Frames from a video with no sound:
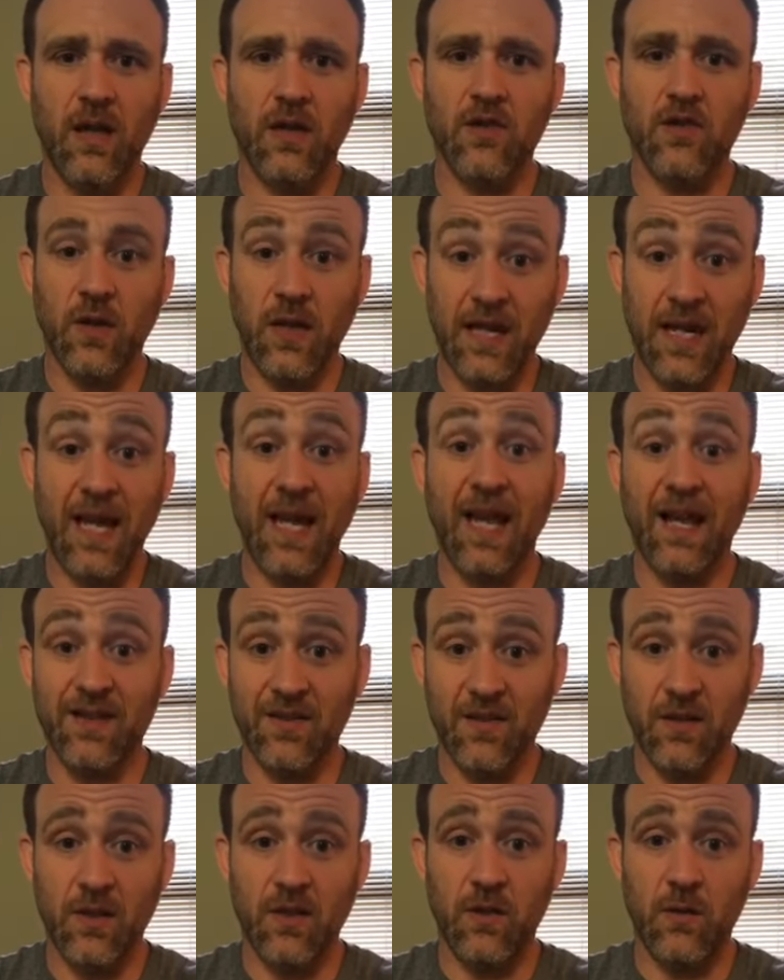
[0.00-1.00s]
trying to
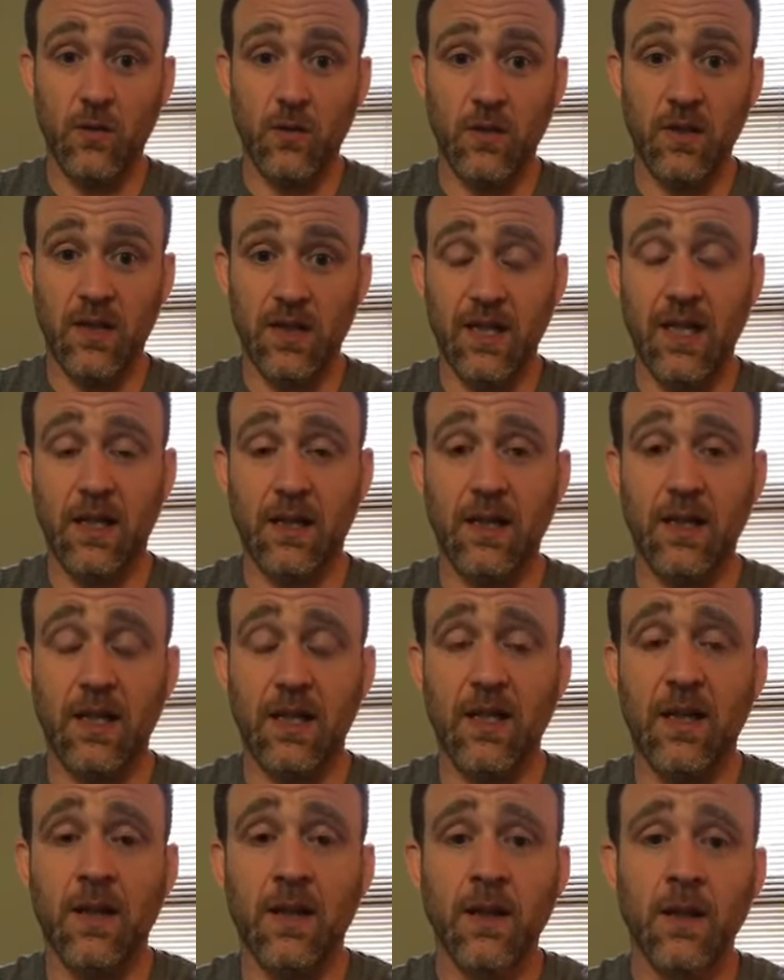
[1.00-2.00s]
execute the
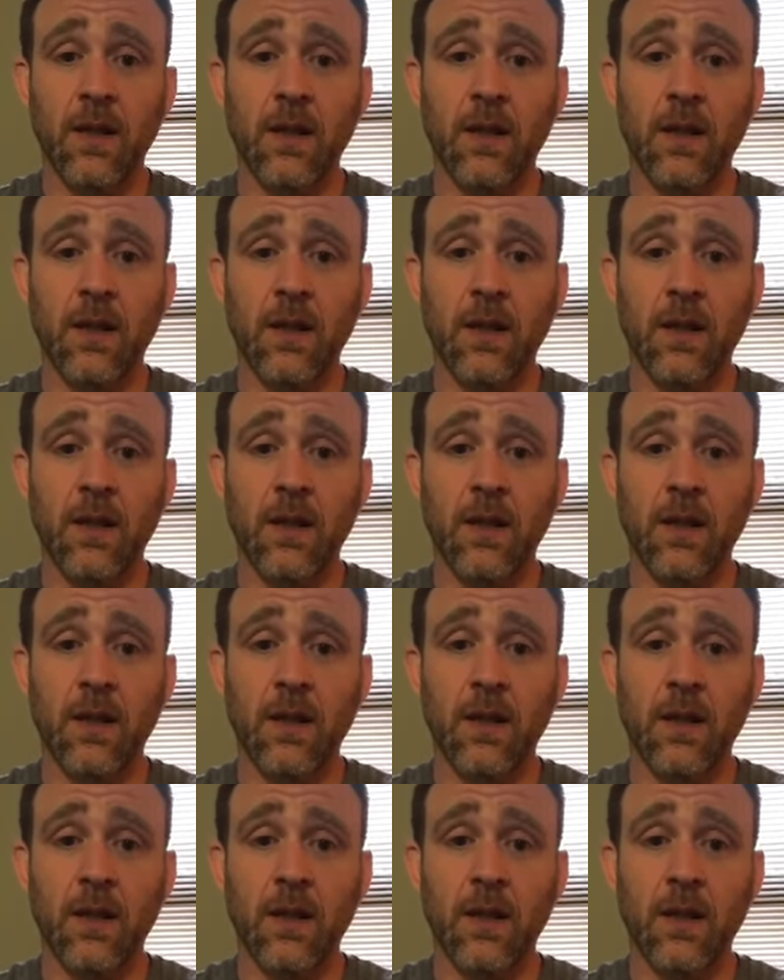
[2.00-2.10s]
technique.